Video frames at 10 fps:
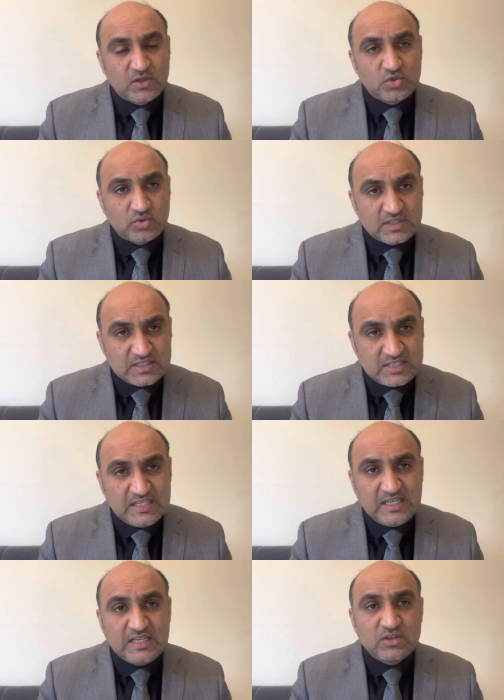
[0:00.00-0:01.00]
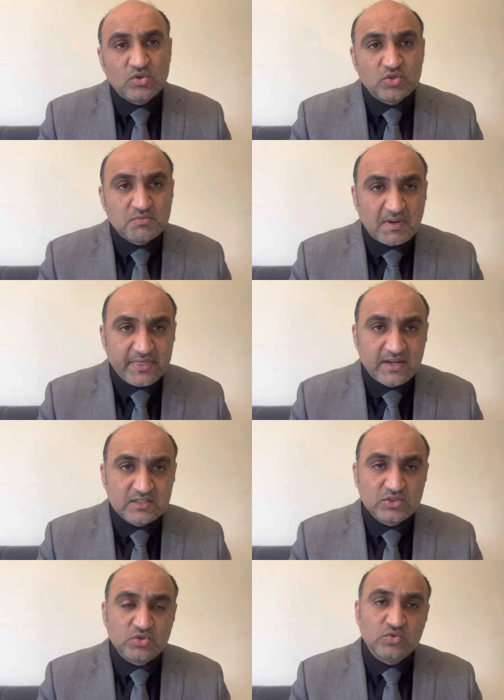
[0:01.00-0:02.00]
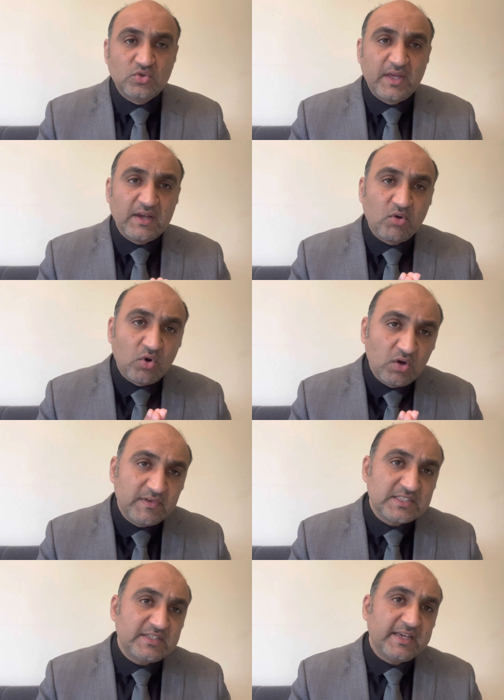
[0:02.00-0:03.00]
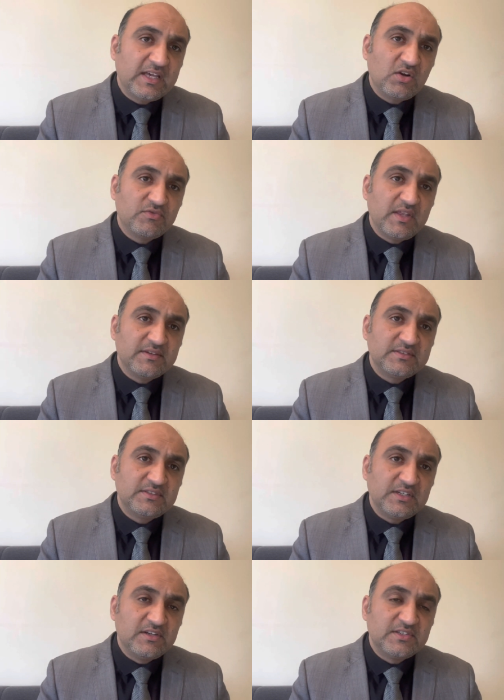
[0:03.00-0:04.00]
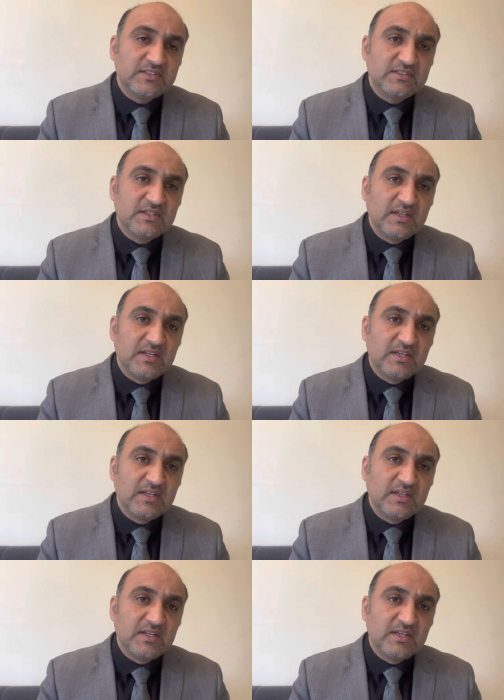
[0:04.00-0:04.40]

You can see in those mothers, they always take care of their children.